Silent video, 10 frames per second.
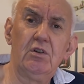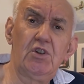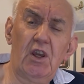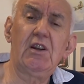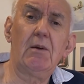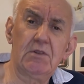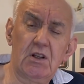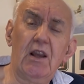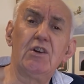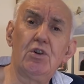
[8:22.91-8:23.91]
take up the
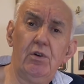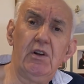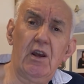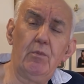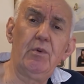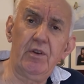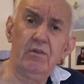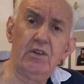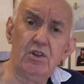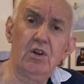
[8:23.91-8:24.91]
slack, tune it out with
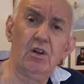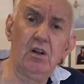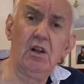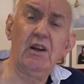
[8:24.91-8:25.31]
your internal